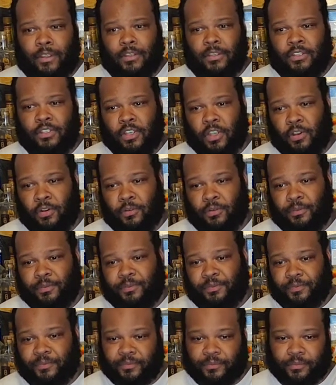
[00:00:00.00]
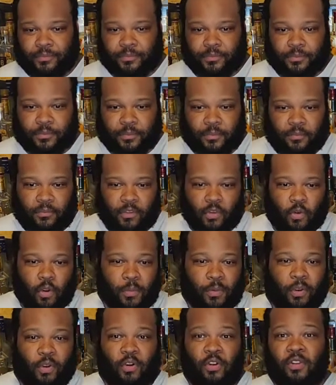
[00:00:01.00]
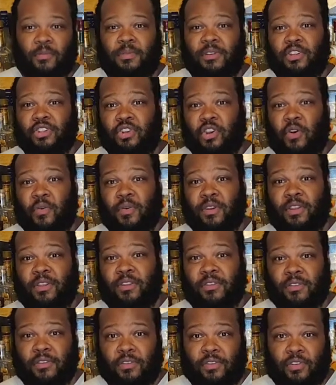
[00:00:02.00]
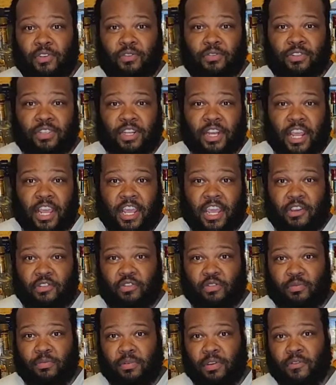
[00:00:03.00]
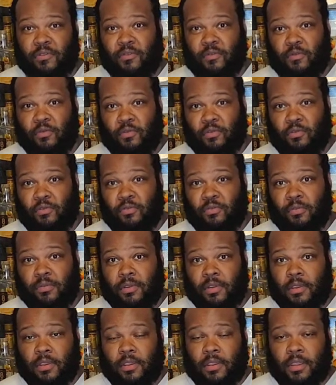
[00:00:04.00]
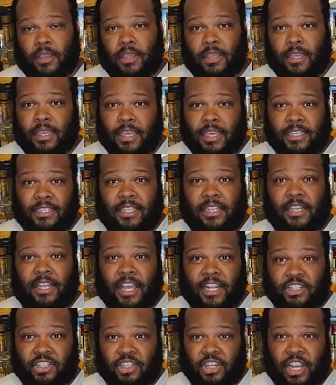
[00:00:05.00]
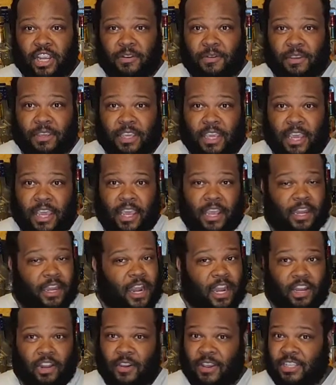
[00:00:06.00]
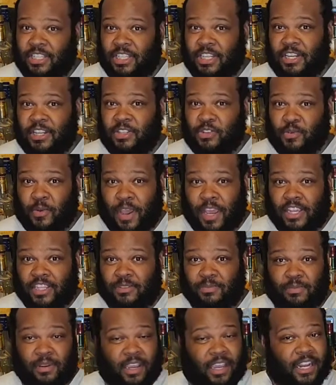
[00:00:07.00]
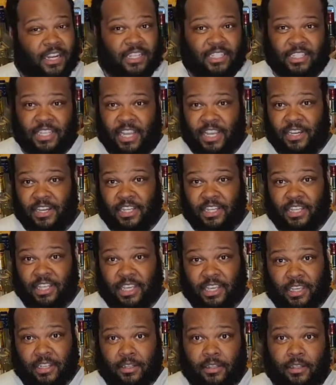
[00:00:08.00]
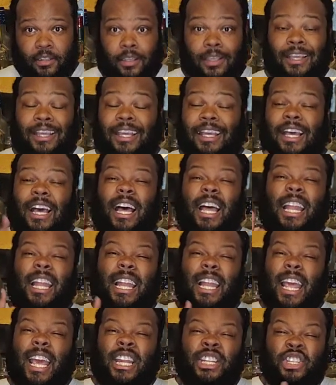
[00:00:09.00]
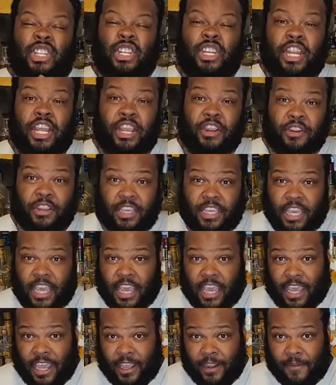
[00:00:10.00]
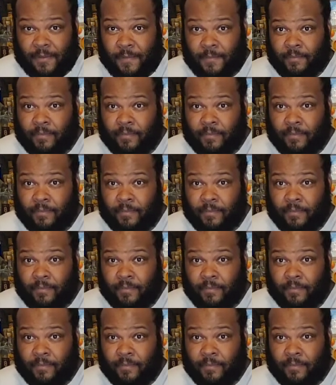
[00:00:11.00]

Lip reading: So, what we're going to be showing you today here in the briefing room is a legendary can. I know I said it twice, but I got to say it again. A legendary can.